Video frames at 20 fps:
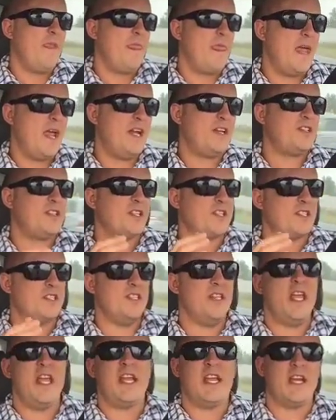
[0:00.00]
and it's just
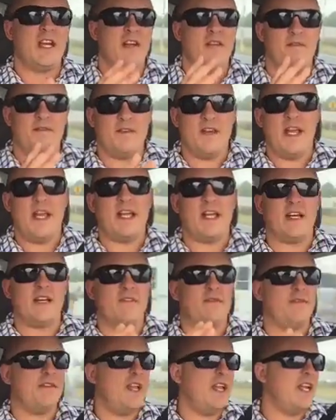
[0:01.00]
negative,
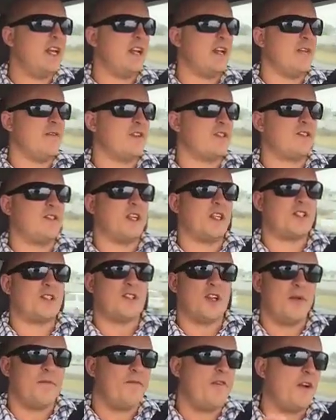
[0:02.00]
negative, negative. It's like,
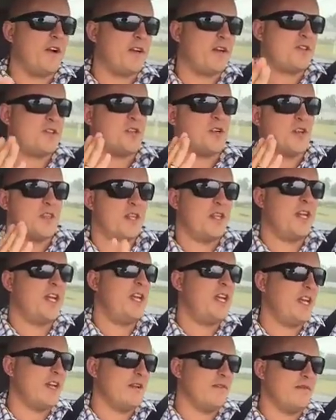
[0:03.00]
stop focusing on the
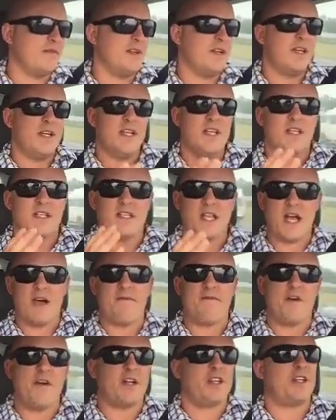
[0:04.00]
negative. Start
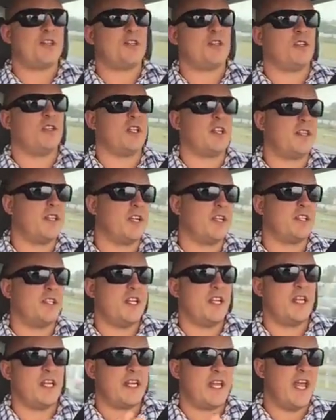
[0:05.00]
focusing on the things
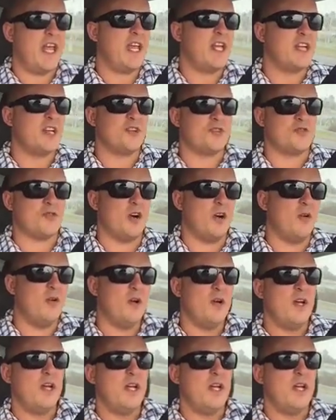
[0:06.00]
that you can control